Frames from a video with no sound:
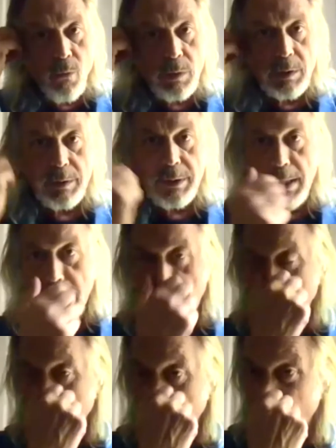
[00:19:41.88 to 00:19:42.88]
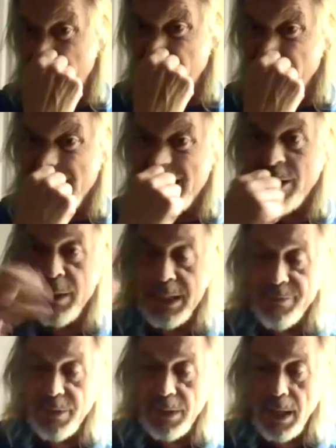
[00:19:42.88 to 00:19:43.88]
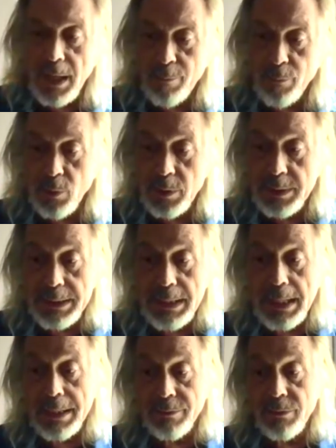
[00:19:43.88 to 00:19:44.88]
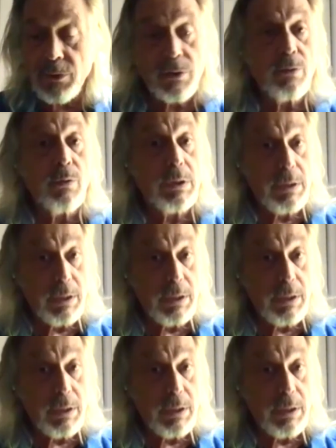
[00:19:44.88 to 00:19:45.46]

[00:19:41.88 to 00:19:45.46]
will, well, now at the Opry, I'll just do a